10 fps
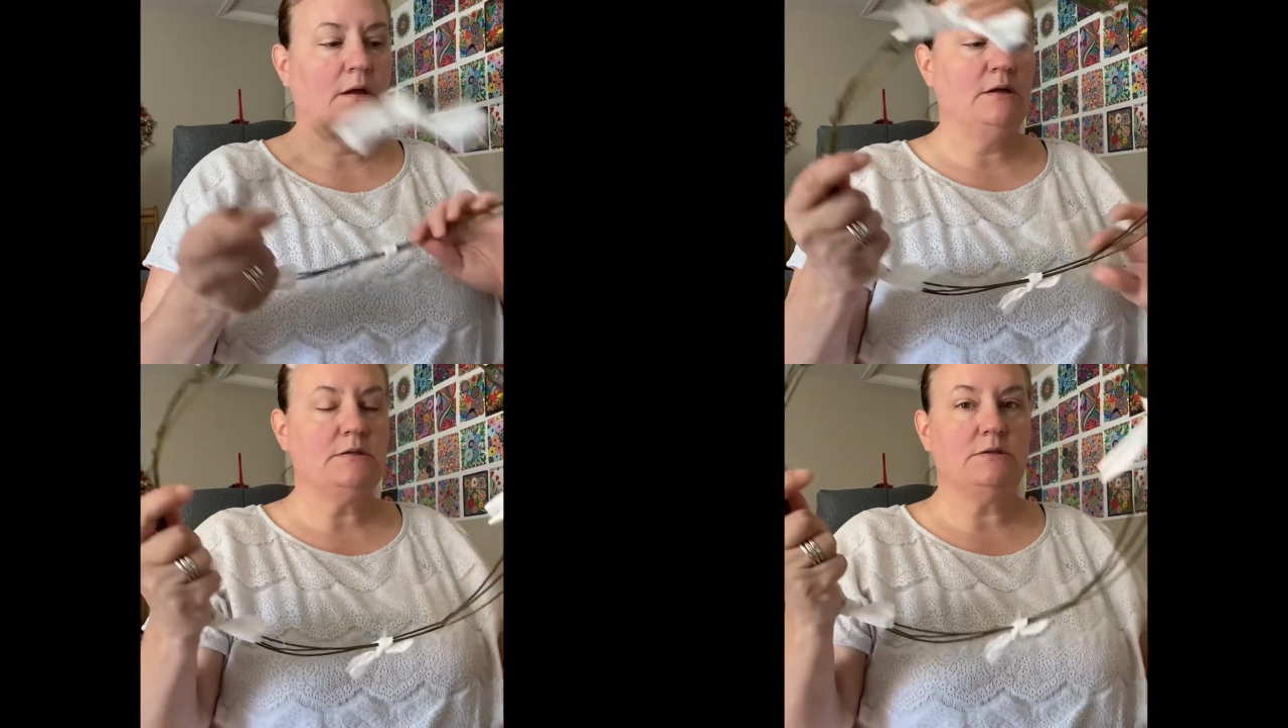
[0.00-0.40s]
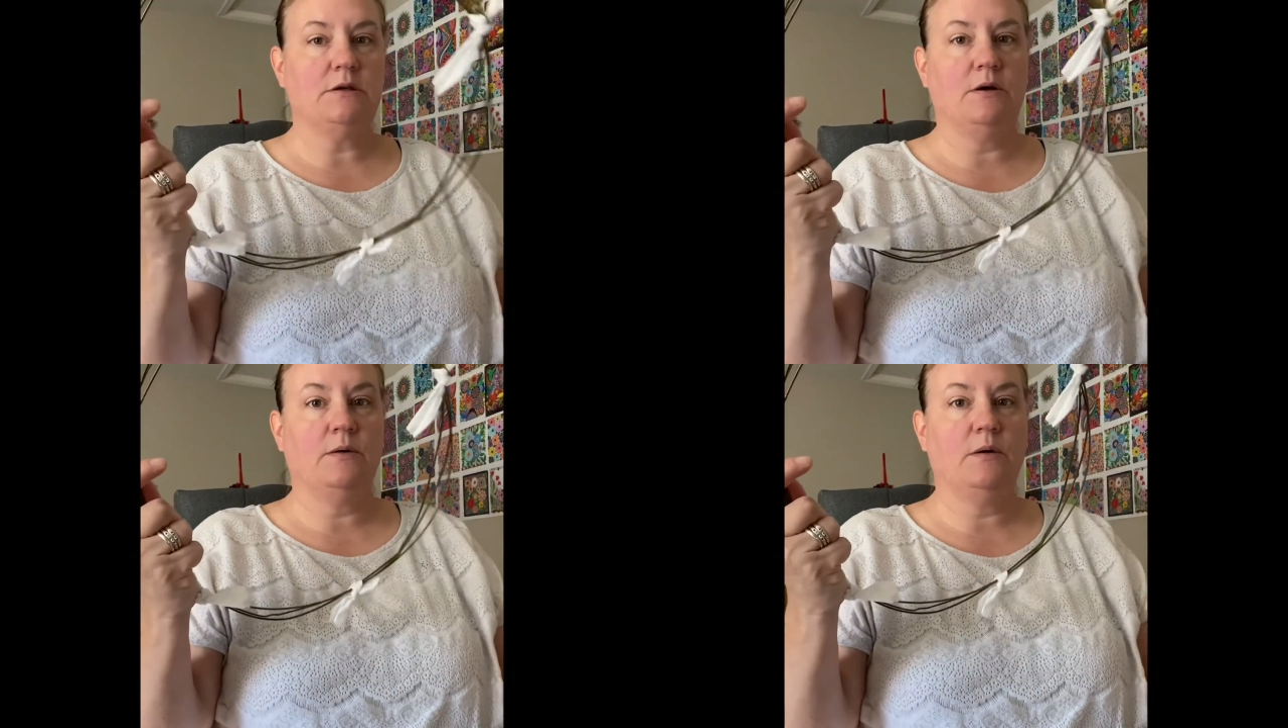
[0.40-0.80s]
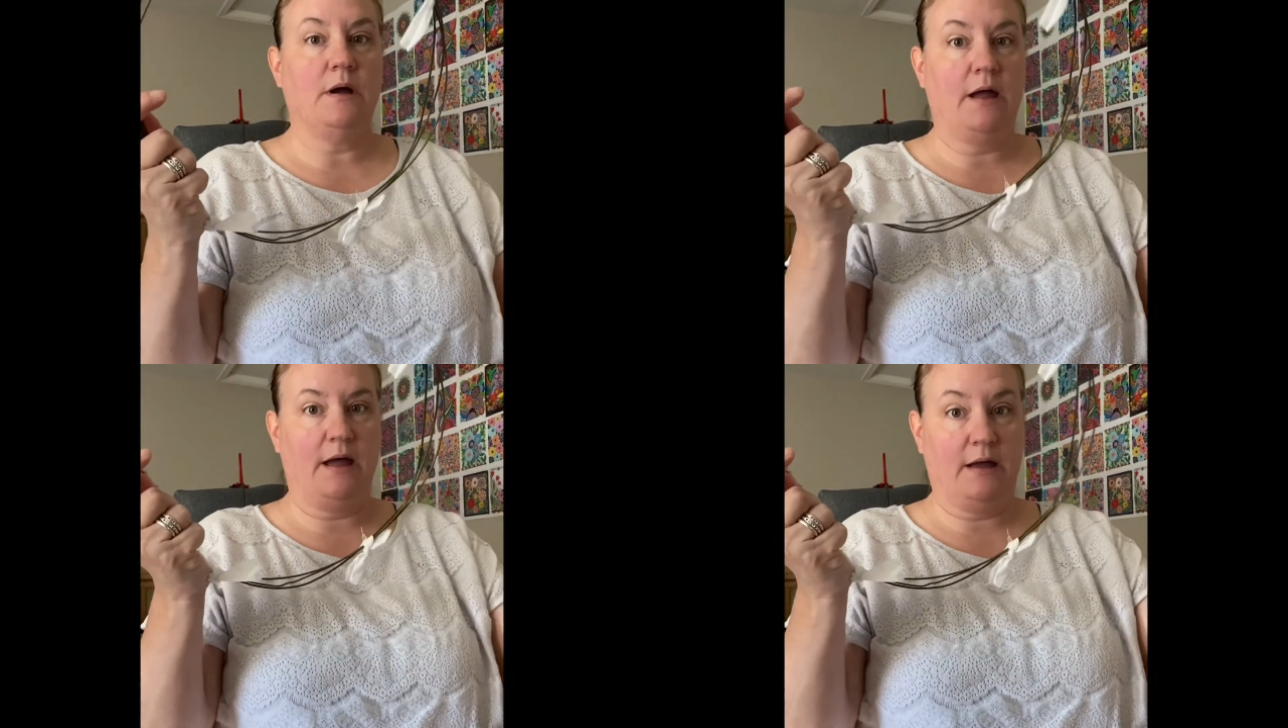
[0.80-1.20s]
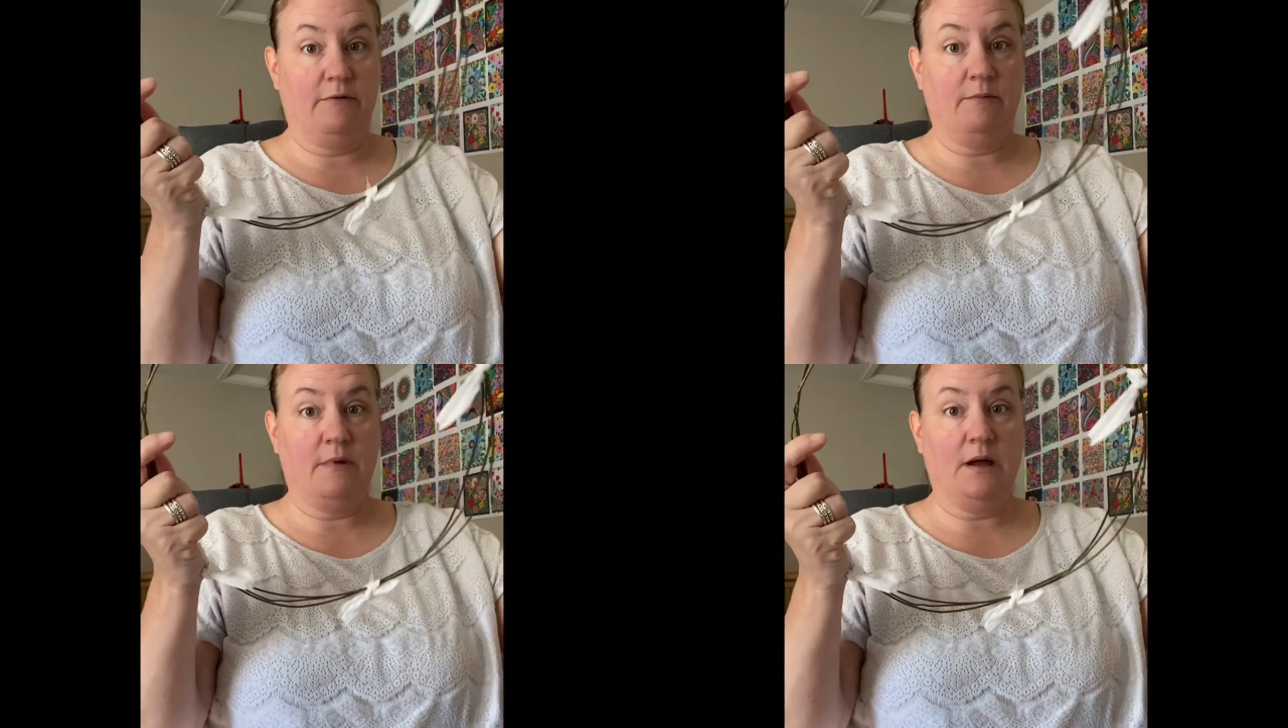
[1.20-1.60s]
so I
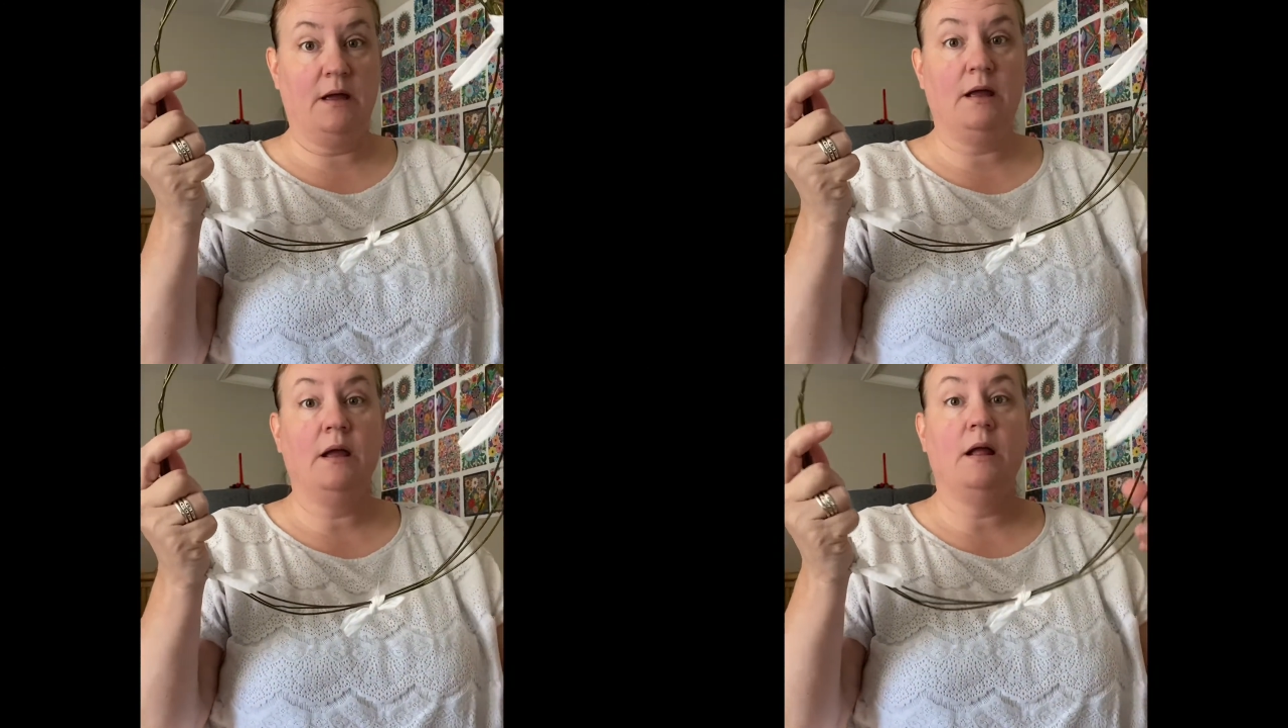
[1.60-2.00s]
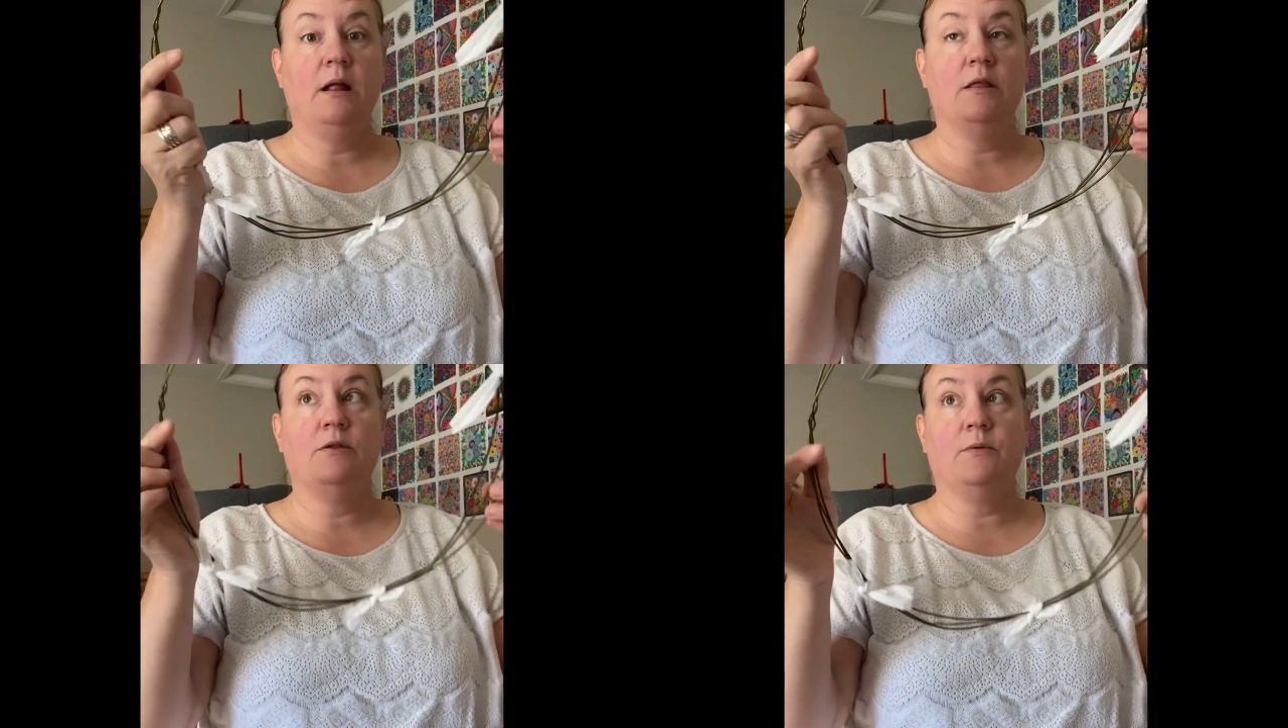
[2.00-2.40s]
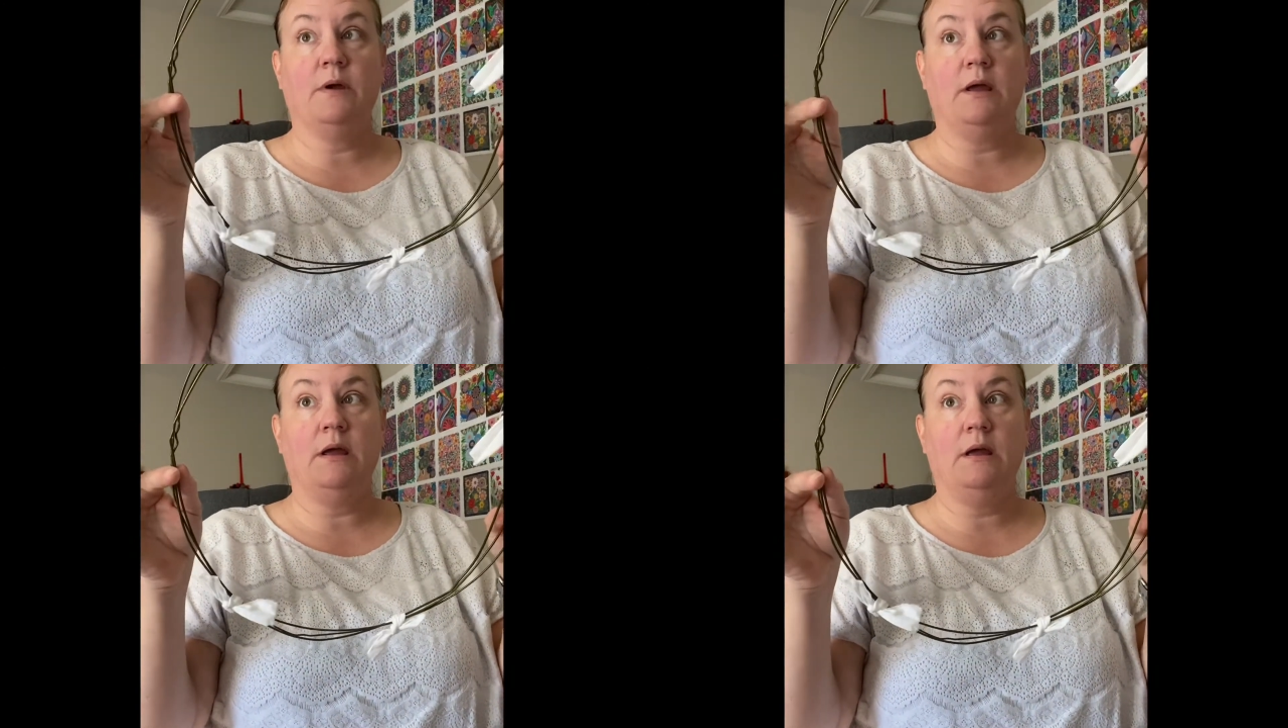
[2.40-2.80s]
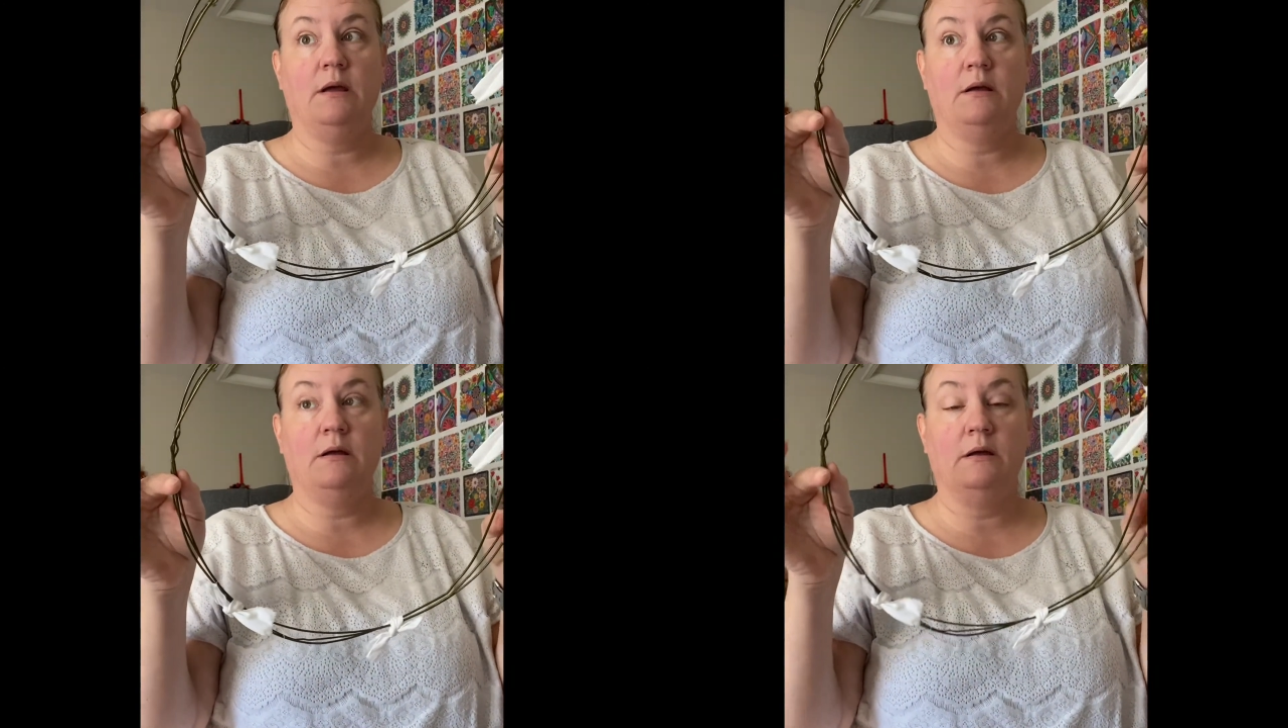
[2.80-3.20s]
have my 3
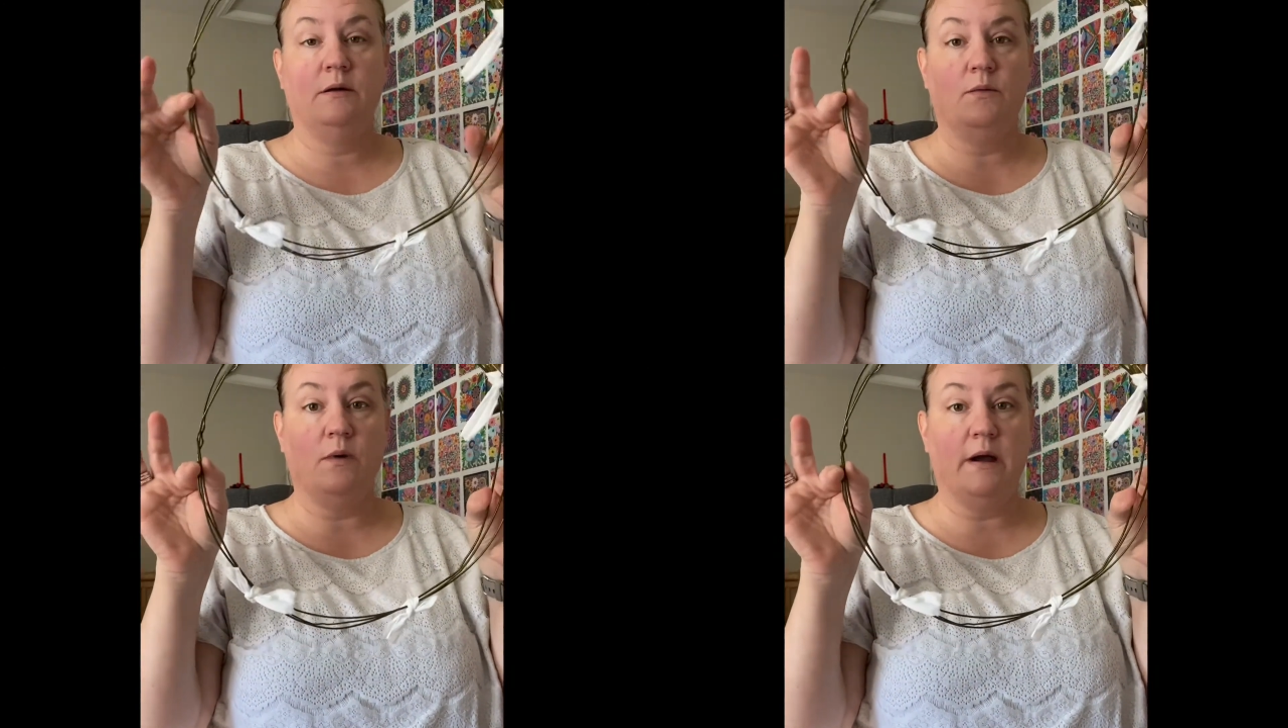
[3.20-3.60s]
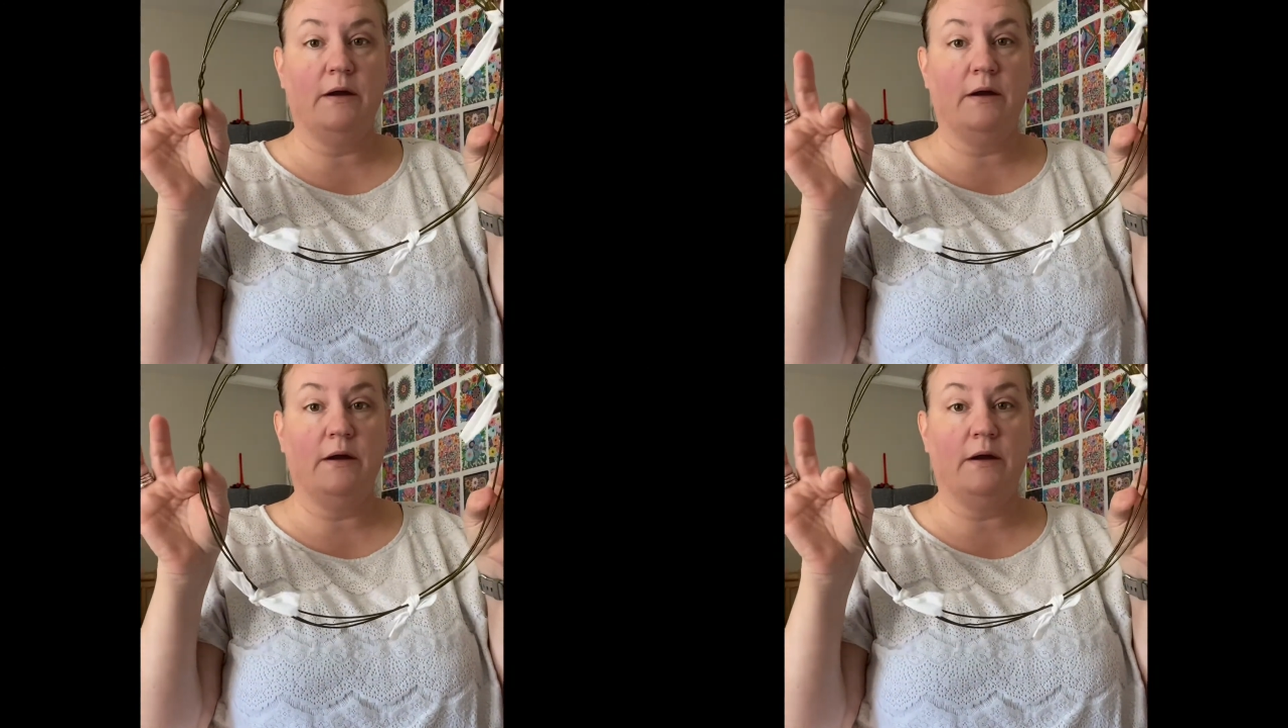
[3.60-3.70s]
wire